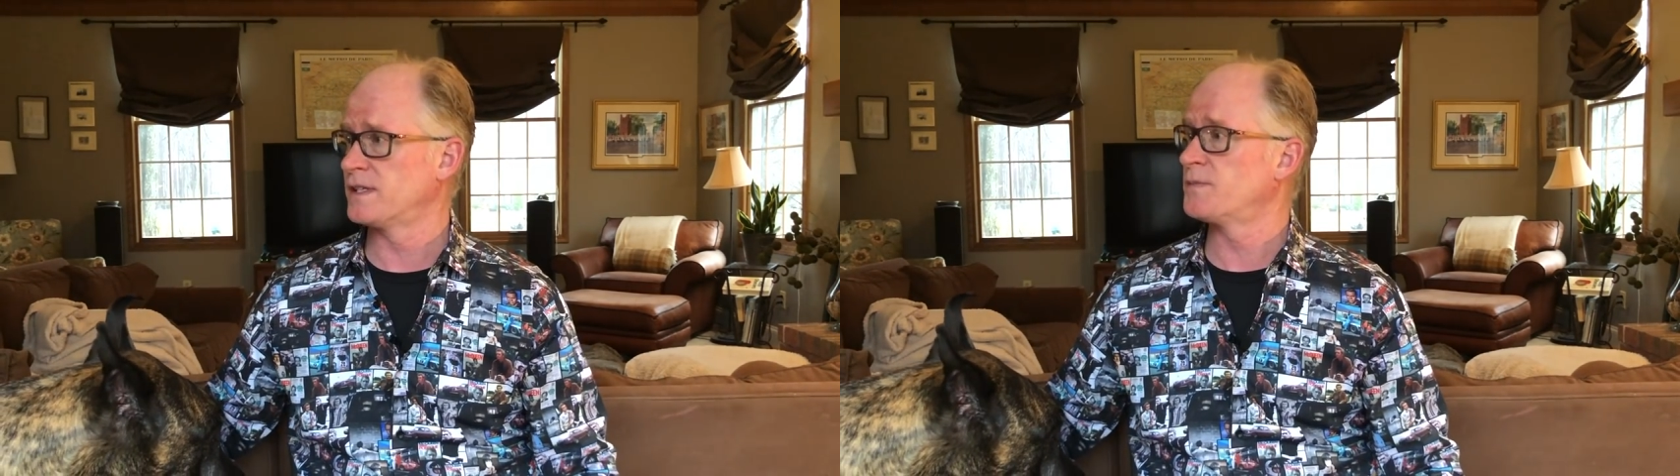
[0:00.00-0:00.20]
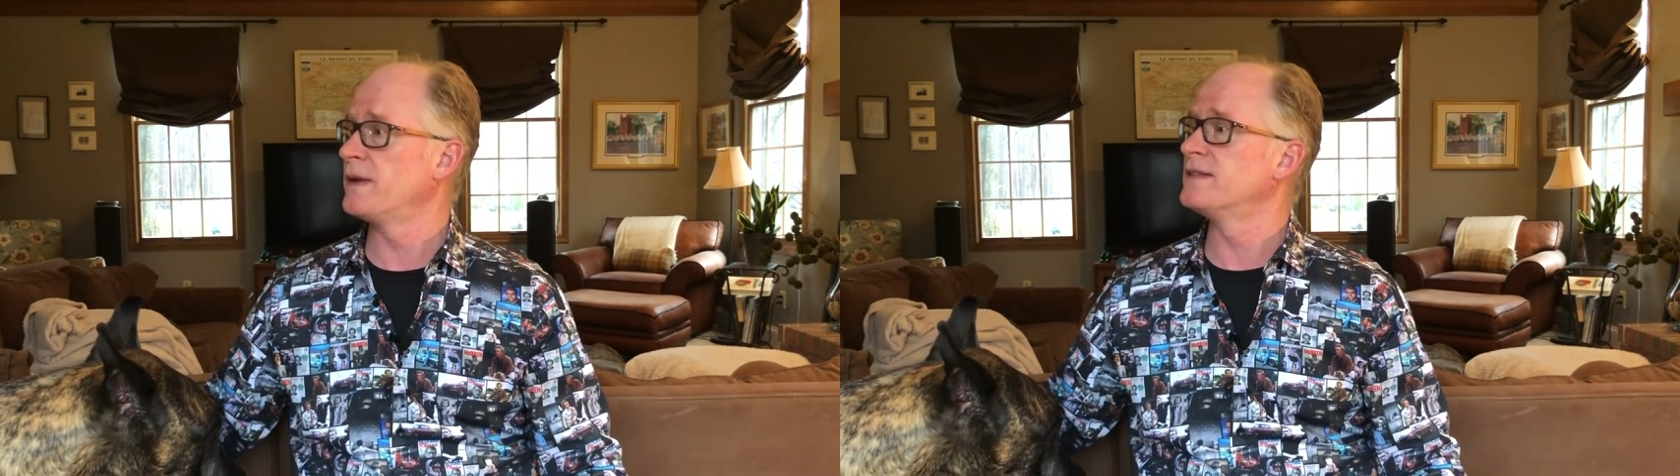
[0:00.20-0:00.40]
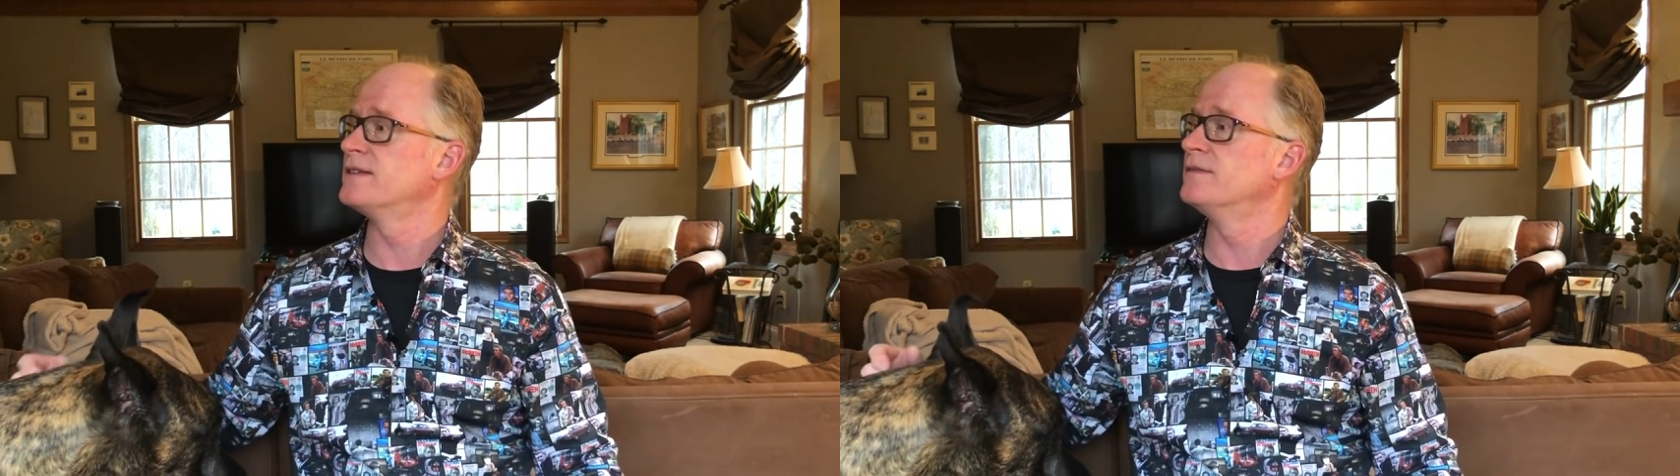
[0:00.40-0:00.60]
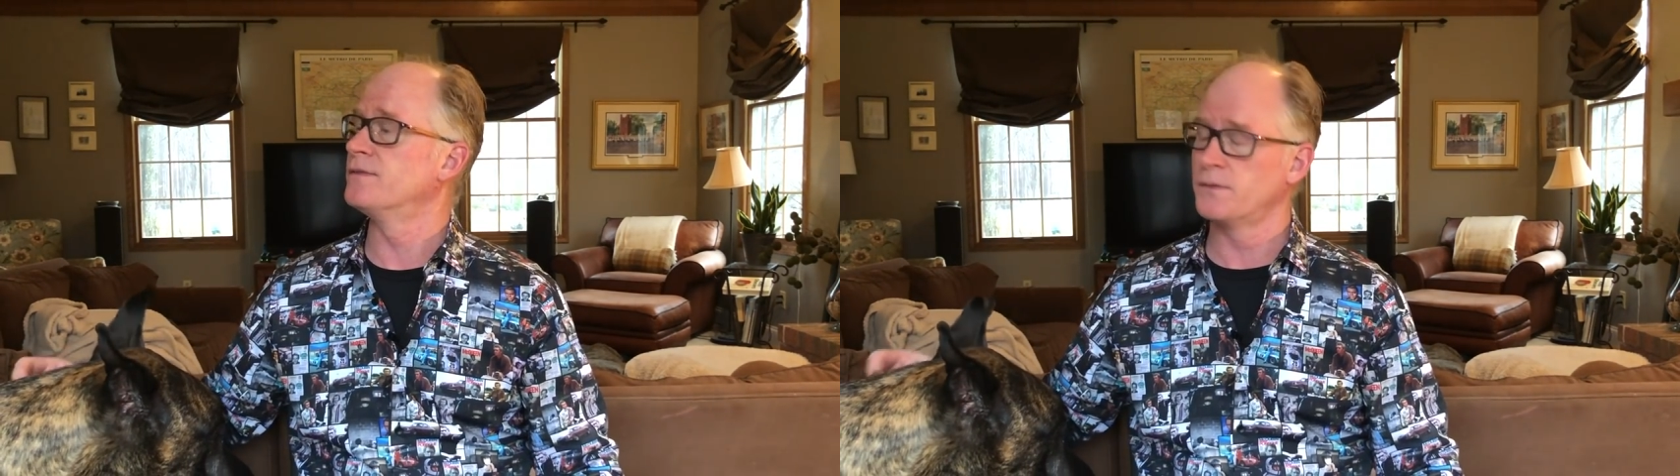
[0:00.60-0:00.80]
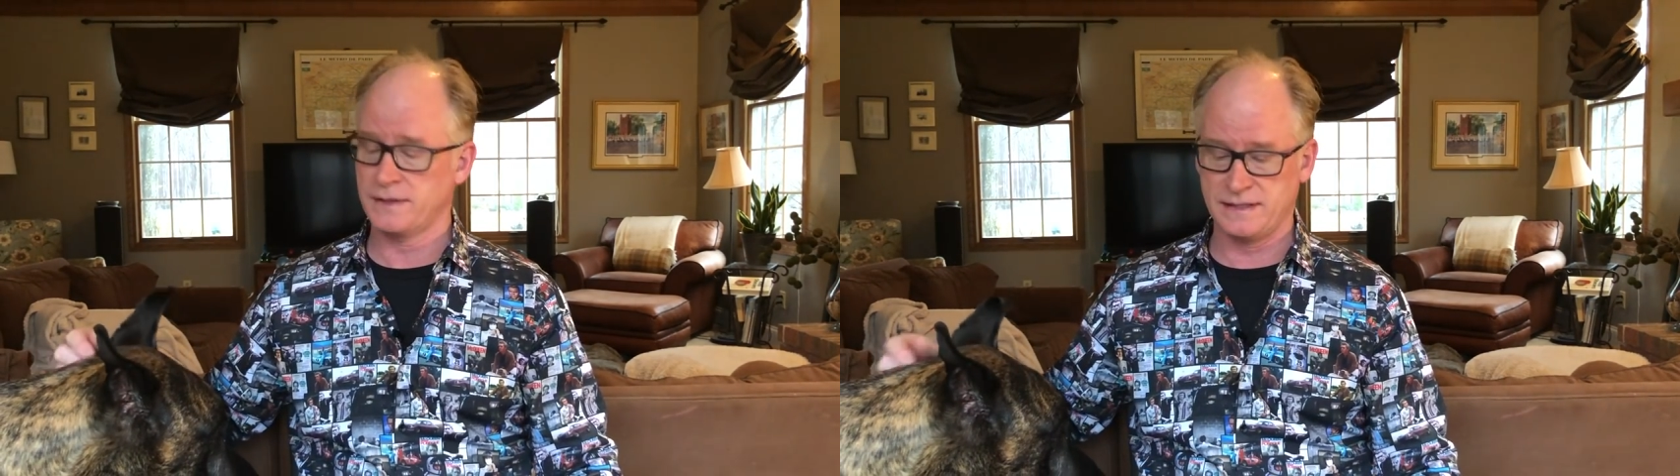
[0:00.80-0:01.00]

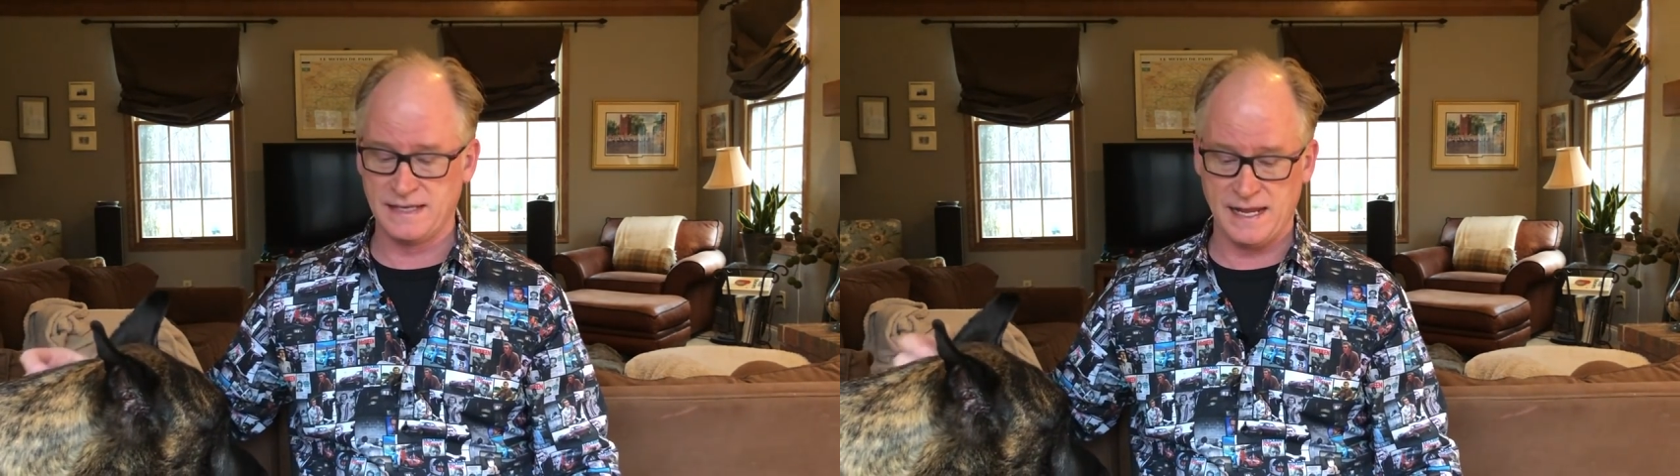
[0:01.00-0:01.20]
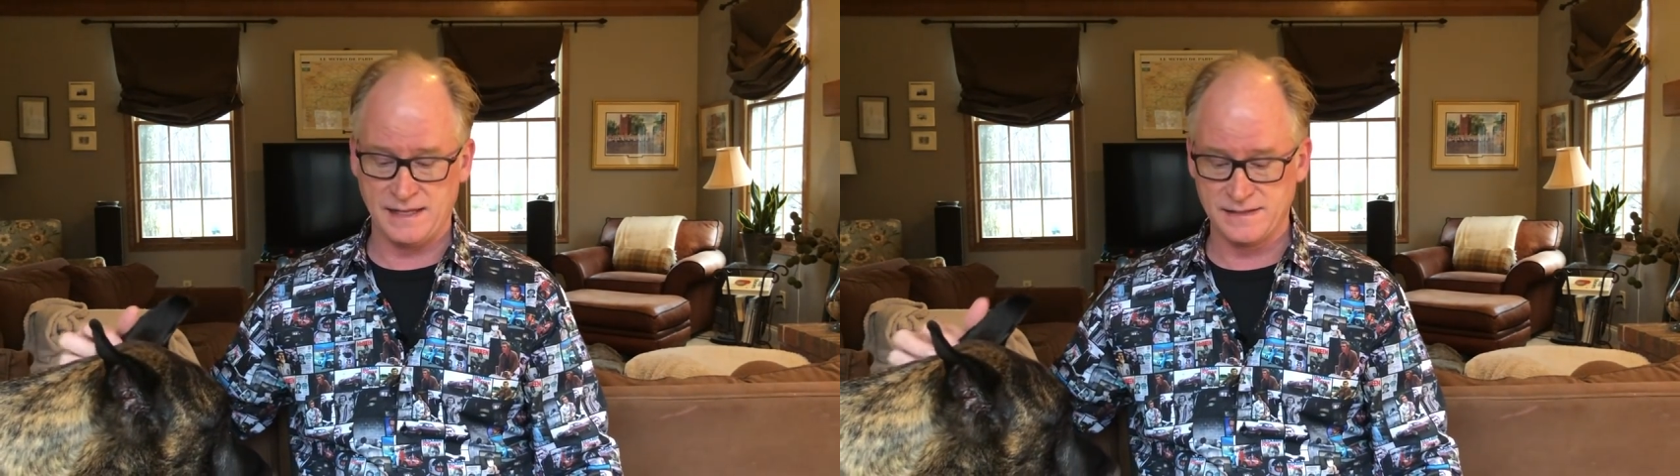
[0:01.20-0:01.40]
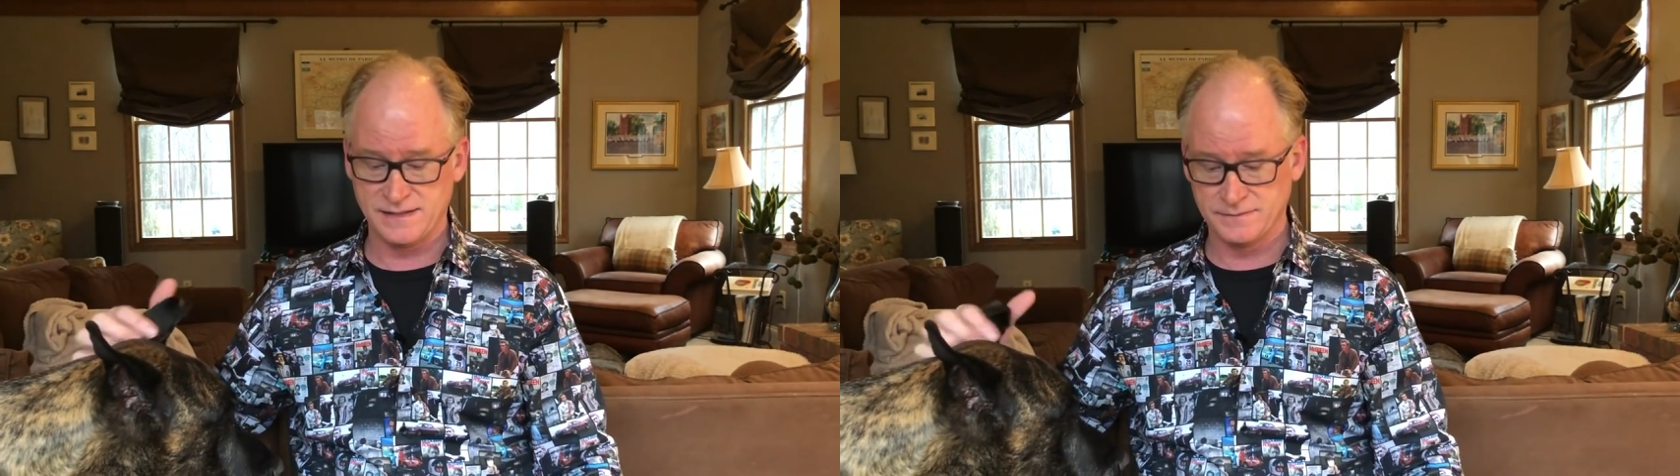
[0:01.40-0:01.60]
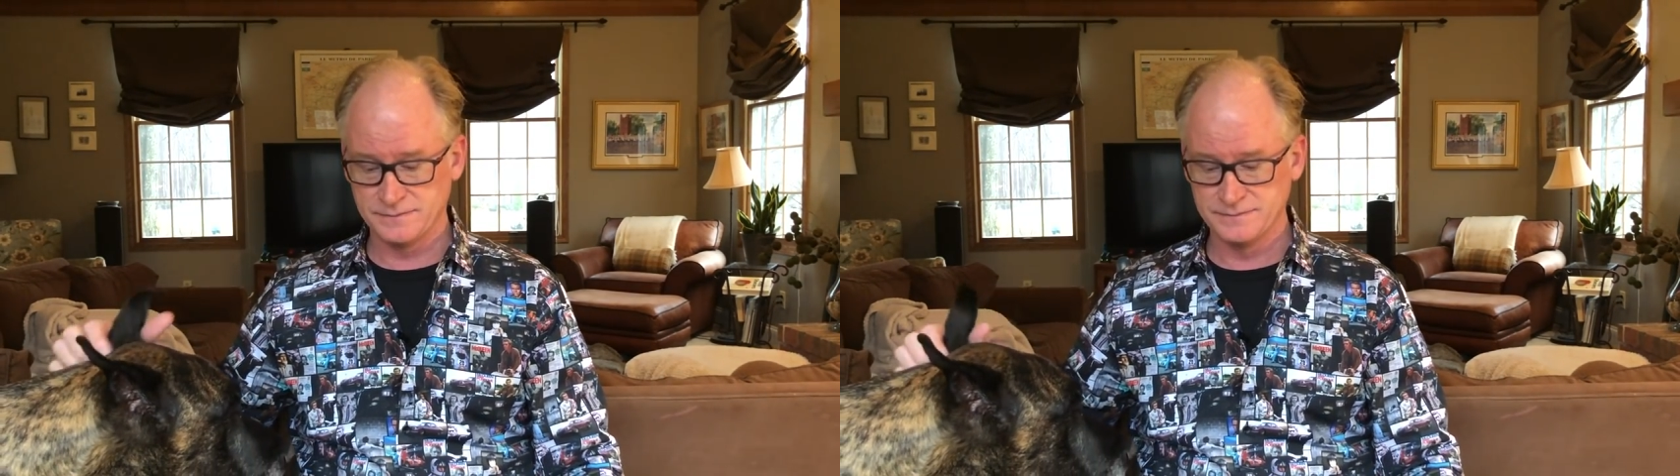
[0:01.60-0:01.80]
expensive with the Danes.